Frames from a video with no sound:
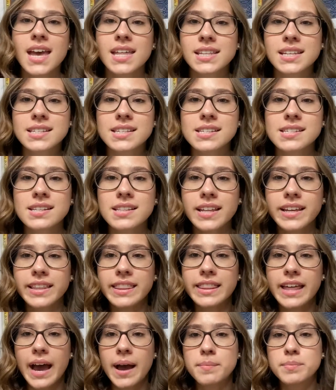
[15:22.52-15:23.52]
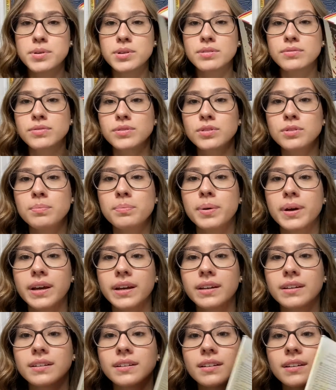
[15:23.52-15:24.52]
This isn't like that beautiful,
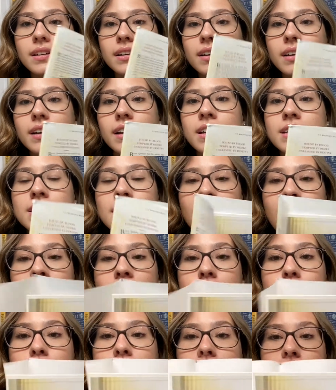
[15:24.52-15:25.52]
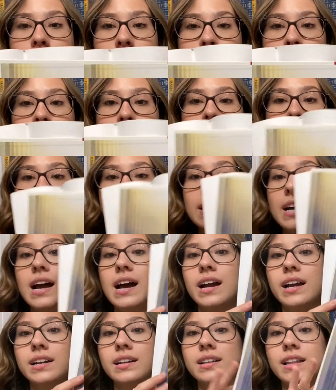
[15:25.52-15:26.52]
but it's got a picture
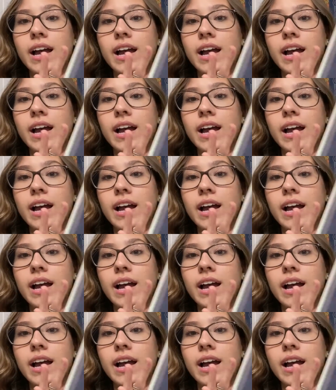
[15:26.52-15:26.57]
inside.